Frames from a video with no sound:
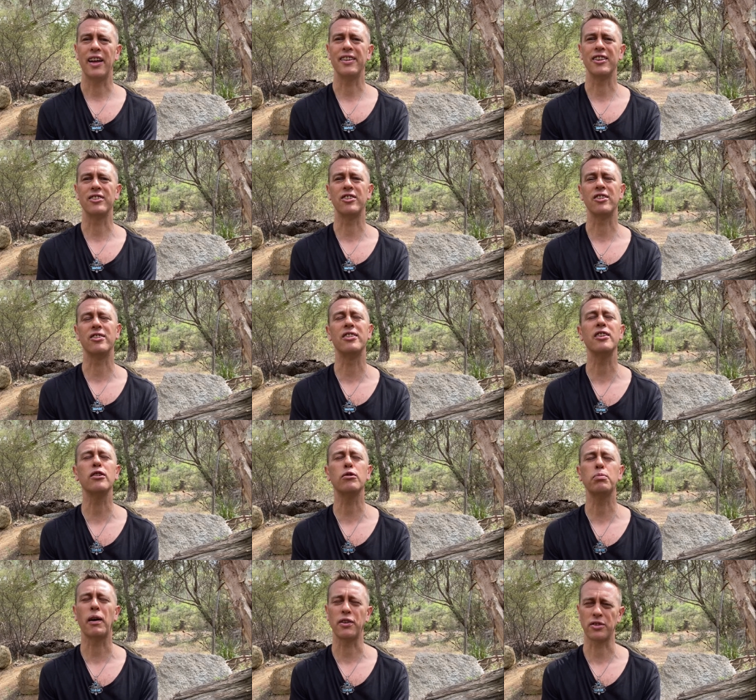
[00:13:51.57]
and then she
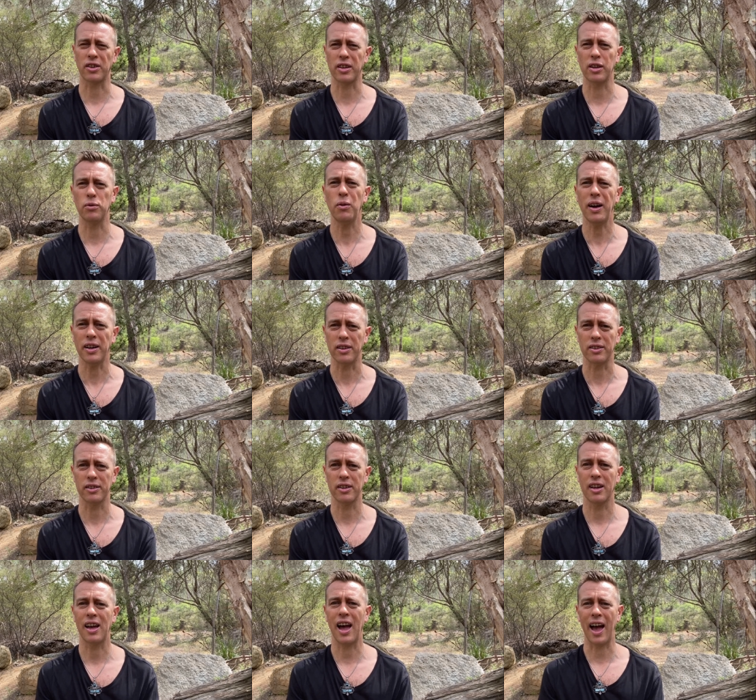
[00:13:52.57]
sits patiently and waits,
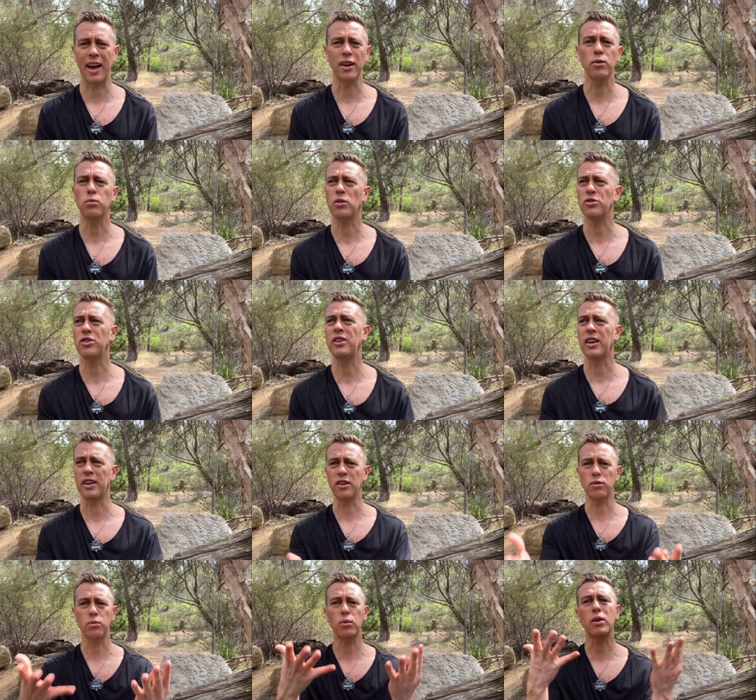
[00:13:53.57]
and what she
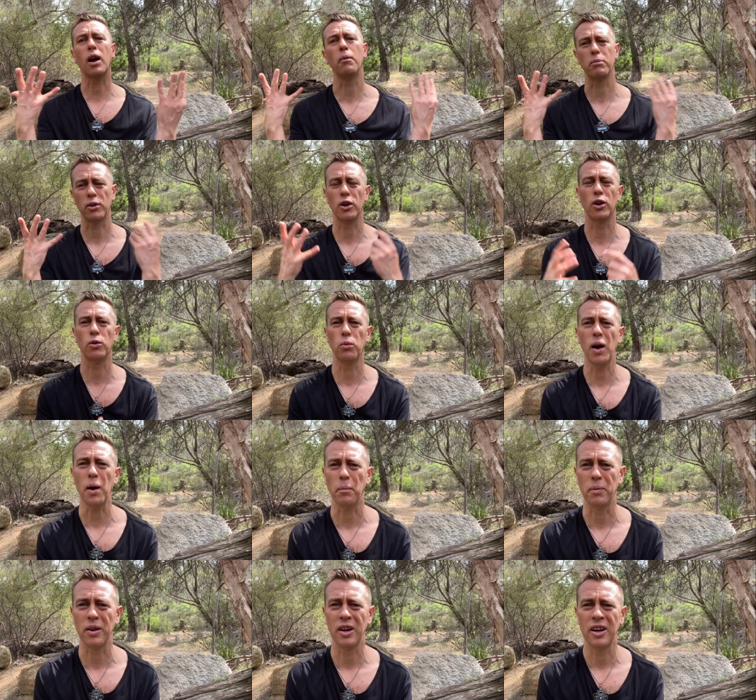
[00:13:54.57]
needs will come to her
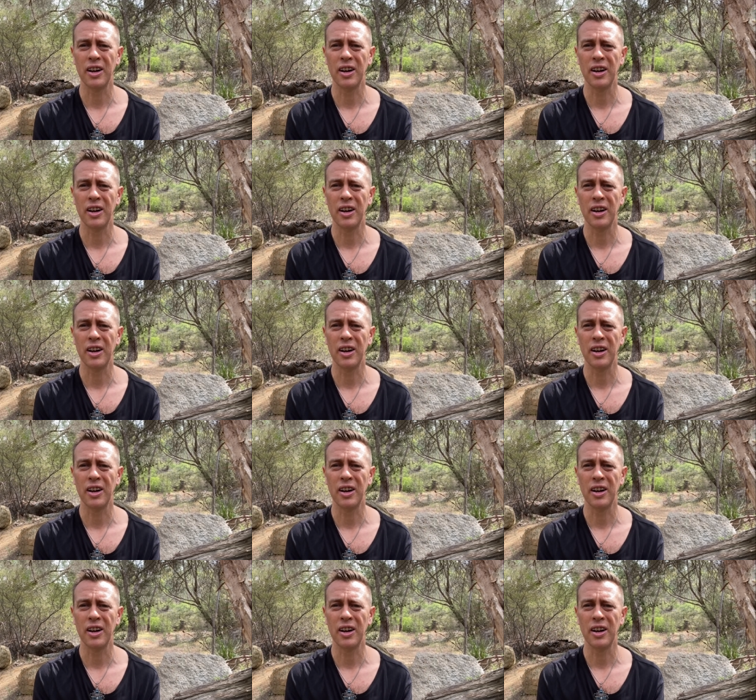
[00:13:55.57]
web.